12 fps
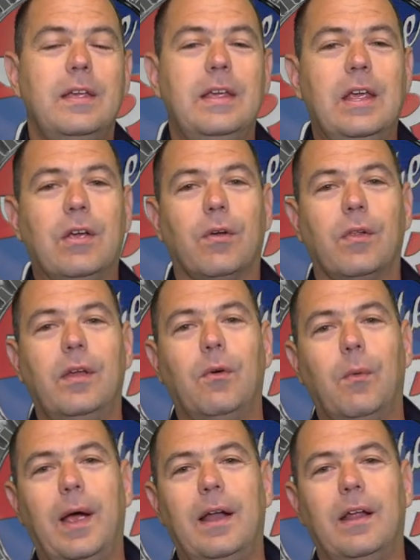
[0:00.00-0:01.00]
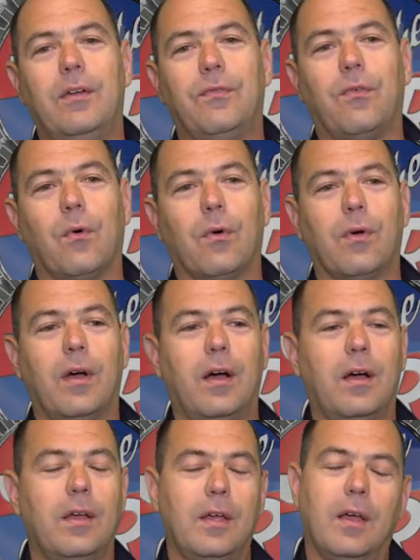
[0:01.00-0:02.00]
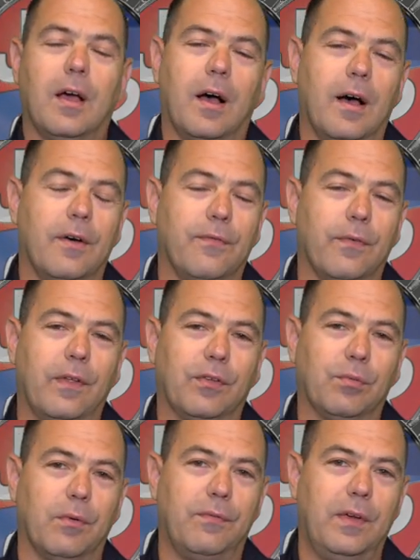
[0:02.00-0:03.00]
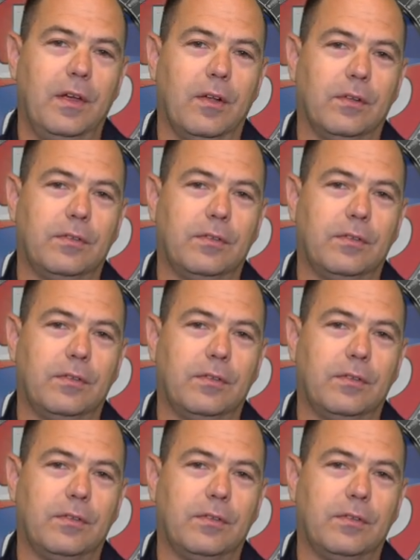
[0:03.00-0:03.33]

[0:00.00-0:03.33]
eagerly awaiting for this reveal